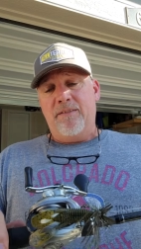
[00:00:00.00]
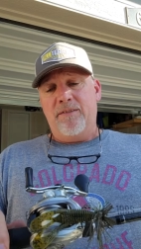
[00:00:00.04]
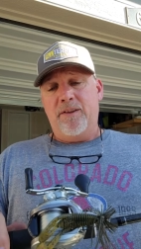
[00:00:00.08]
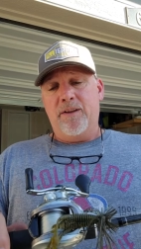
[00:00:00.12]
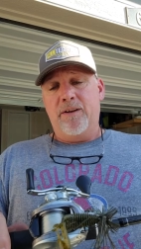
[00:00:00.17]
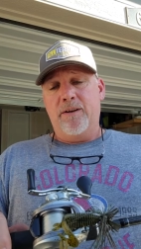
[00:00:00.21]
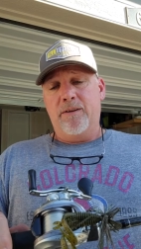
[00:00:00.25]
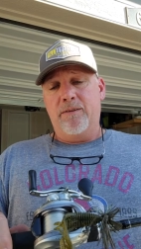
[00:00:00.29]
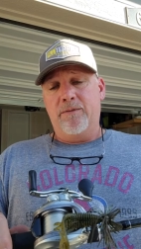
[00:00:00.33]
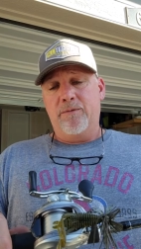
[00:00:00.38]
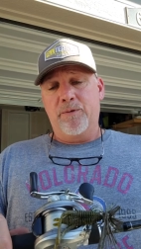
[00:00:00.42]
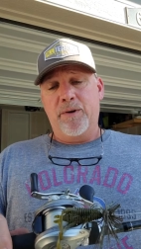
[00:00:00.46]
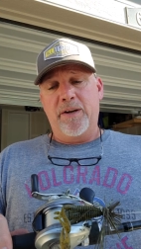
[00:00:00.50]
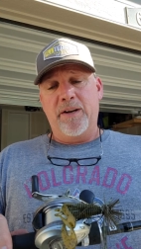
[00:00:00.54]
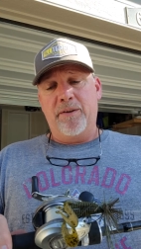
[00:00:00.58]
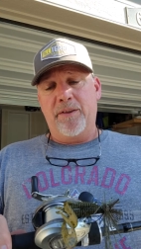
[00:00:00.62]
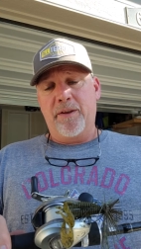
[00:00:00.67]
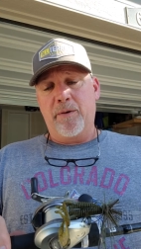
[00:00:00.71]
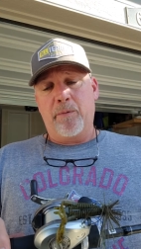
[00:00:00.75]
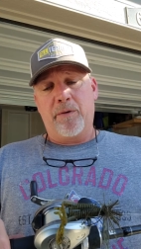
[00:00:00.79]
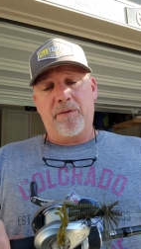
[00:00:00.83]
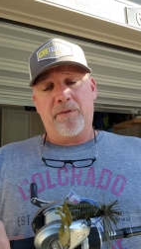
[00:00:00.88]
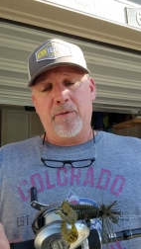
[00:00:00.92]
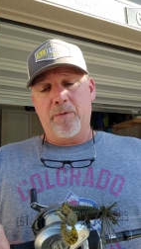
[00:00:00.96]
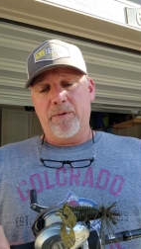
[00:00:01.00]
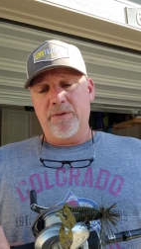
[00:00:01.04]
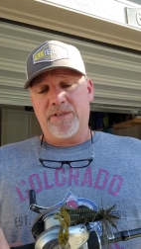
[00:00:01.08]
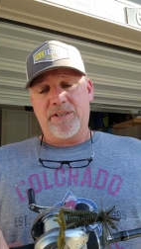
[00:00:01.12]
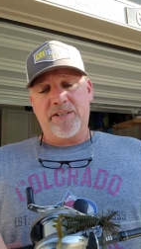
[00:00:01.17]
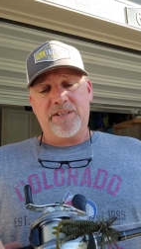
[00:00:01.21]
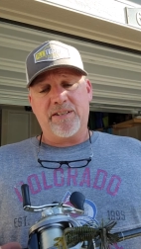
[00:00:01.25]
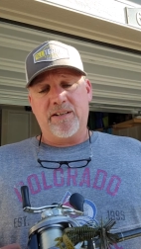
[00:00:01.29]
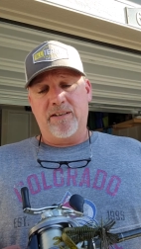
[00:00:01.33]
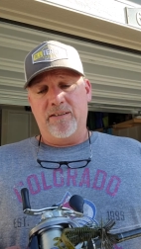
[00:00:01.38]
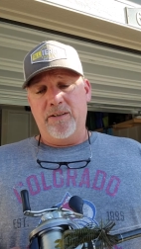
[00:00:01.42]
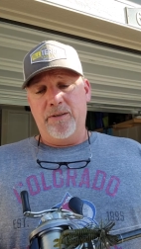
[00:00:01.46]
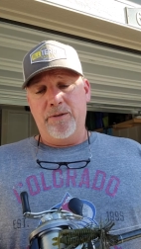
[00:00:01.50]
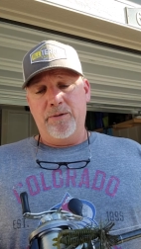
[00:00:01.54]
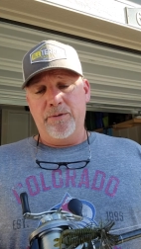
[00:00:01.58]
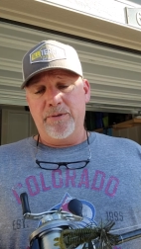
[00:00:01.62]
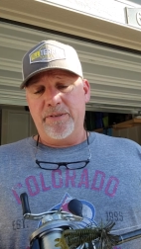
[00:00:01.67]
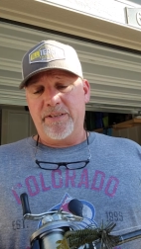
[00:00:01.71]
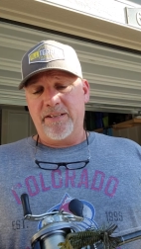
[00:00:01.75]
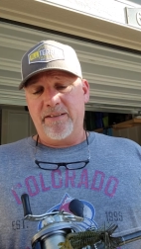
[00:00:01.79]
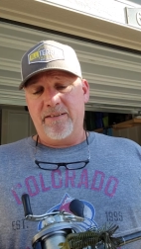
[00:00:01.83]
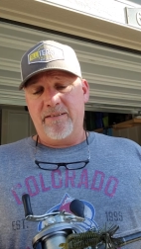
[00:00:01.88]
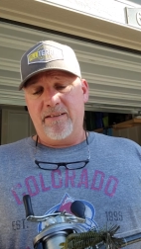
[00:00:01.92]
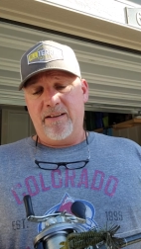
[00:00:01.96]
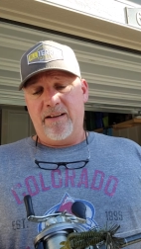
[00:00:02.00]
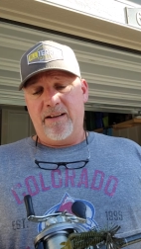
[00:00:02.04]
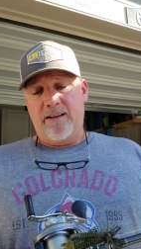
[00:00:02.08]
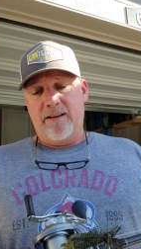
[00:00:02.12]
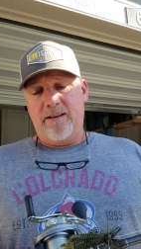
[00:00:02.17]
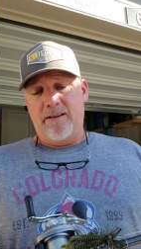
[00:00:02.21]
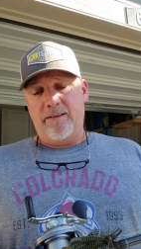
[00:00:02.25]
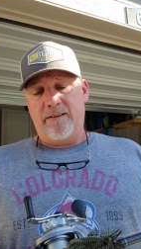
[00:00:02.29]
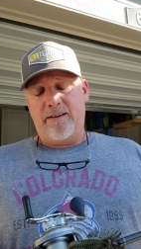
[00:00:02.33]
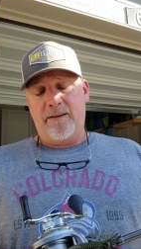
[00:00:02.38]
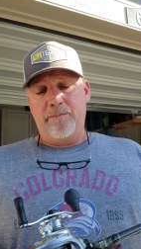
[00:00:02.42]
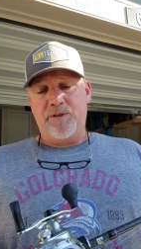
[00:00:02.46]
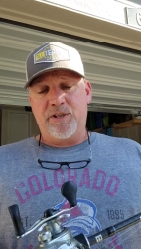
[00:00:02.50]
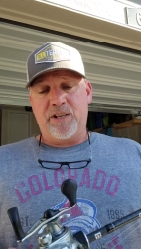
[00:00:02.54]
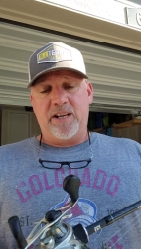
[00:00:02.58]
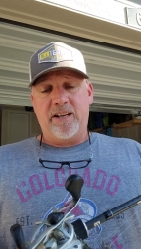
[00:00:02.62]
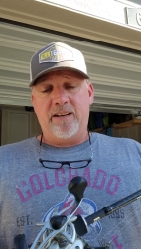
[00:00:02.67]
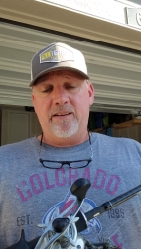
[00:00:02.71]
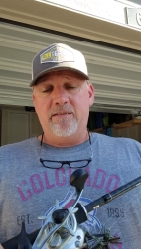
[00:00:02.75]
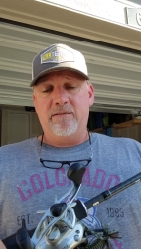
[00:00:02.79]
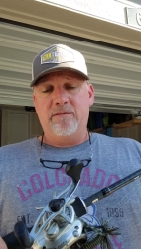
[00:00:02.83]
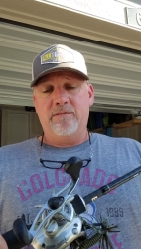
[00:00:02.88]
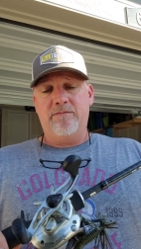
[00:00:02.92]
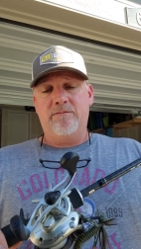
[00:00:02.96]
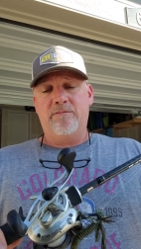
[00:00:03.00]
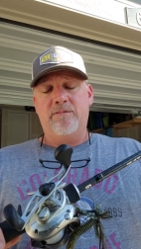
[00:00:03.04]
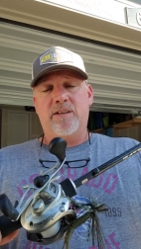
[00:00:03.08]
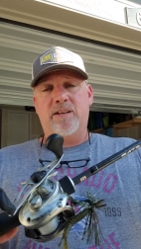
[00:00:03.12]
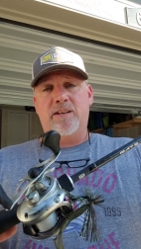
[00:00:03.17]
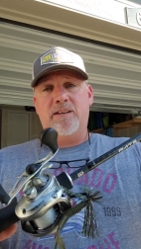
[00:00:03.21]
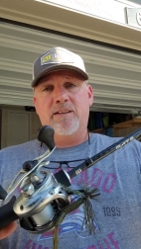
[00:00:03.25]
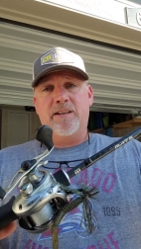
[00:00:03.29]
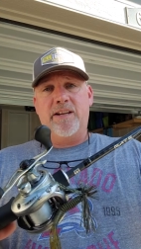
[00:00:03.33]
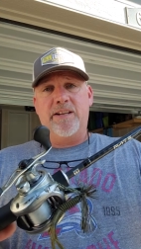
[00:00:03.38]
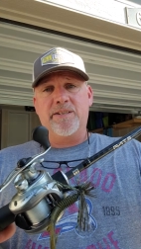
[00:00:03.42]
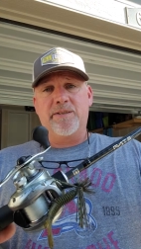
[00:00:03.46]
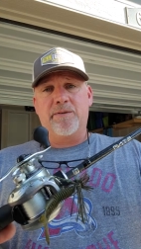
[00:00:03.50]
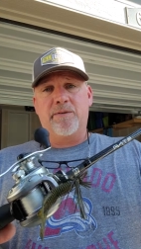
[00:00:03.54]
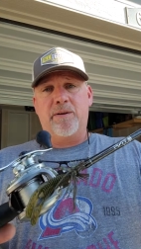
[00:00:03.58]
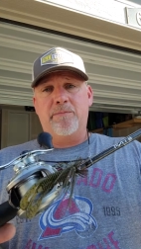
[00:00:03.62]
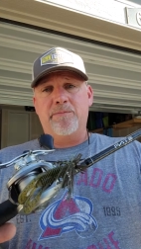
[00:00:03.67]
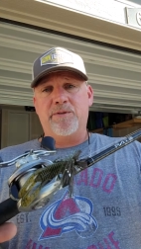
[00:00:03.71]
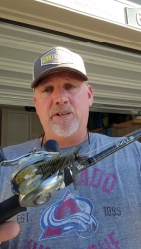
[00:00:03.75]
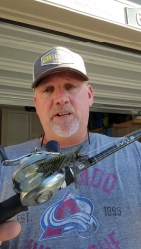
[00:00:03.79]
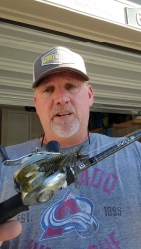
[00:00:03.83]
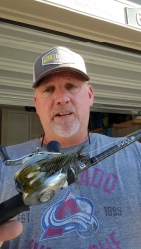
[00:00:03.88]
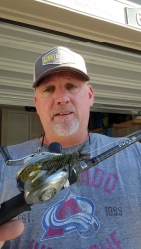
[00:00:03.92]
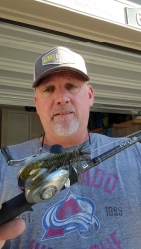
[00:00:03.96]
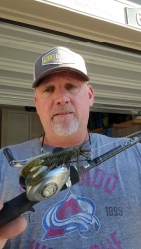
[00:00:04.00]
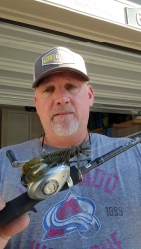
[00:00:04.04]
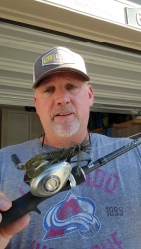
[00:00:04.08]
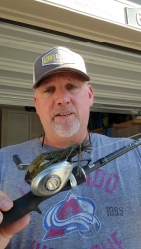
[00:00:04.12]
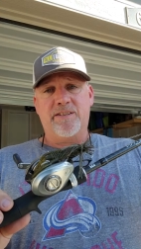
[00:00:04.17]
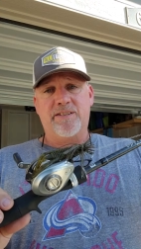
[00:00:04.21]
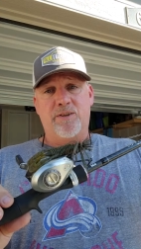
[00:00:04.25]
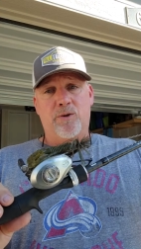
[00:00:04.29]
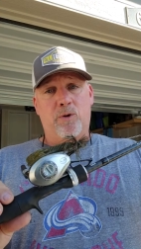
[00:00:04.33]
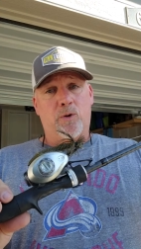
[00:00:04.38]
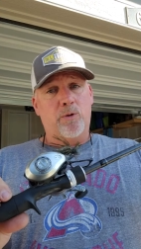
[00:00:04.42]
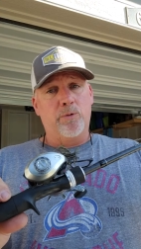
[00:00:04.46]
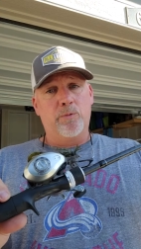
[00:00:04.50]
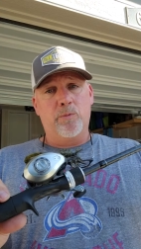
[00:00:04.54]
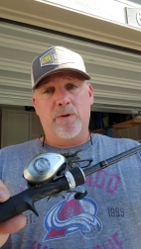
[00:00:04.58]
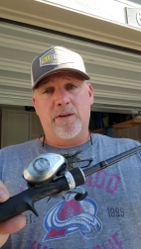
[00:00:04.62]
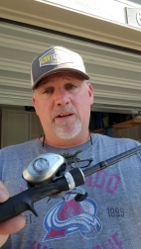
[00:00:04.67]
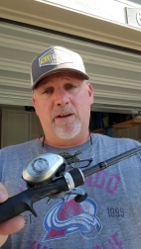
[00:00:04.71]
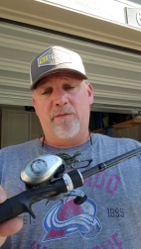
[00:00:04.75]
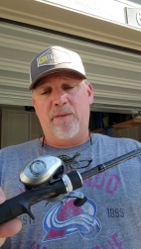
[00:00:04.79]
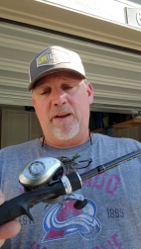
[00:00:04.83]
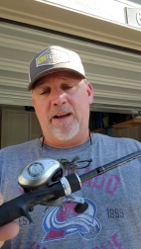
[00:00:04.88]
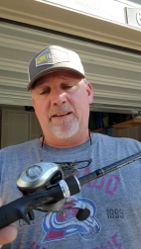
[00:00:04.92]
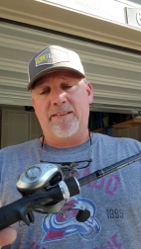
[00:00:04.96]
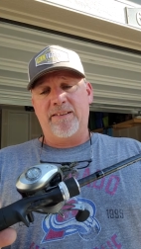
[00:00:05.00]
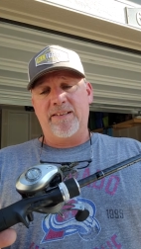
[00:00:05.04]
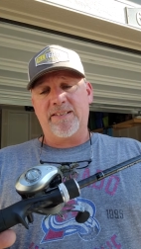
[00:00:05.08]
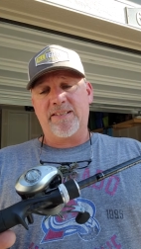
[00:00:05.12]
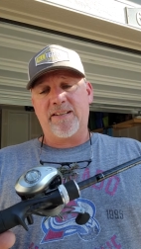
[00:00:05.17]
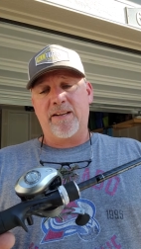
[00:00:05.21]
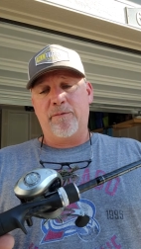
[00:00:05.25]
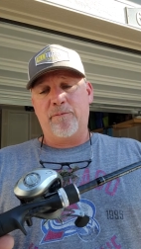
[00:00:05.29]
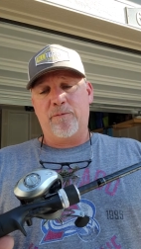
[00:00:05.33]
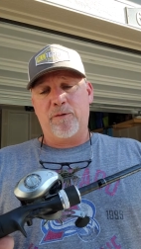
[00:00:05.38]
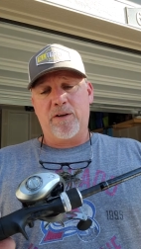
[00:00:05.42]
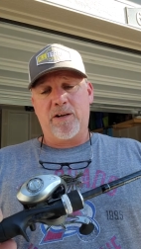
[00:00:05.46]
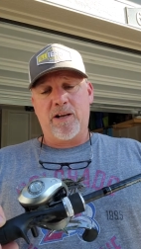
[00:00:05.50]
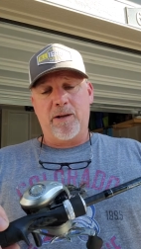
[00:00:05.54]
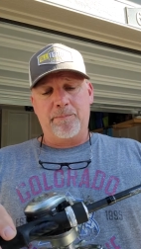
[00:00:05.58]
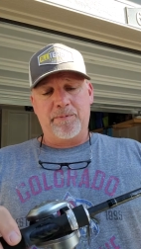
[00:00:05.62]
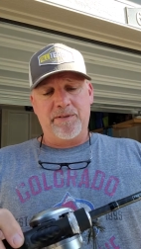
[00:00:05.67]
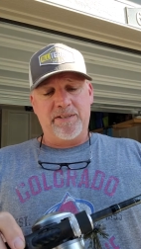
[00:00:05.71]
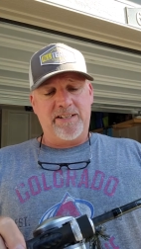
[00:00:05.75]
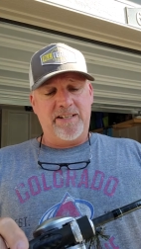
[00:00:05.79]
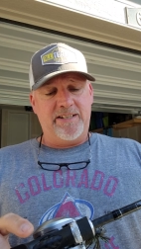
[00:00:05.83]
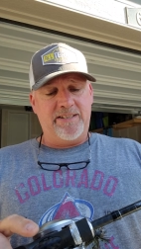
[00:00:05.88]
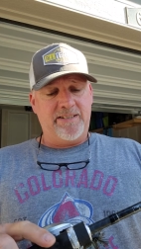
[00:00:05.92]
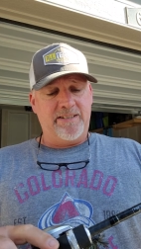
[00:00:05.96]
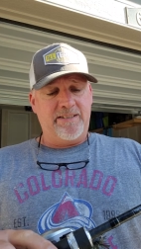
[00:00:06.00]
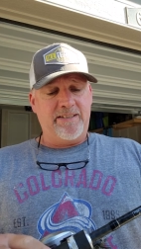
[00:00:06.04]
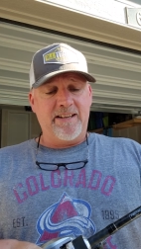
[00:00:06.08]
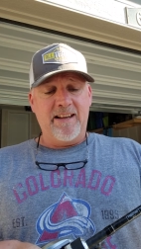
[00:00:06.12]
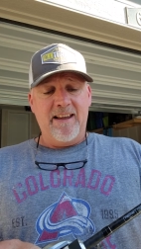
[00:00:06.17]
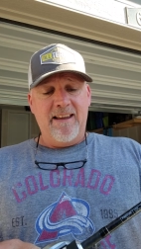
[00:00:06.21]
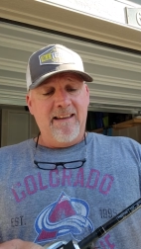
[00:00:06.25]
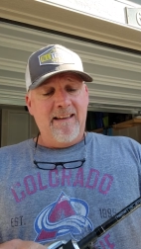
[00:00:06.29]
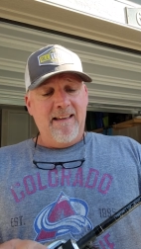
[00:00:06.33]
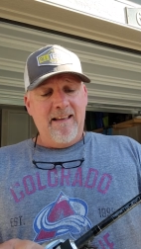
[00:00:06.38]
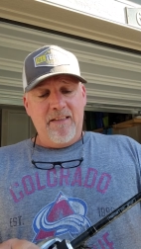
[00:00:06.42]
the reel that we're throwing is just a Lew's uh mg uh, Lazer mg it's an old one i've had this thing for a couple seasons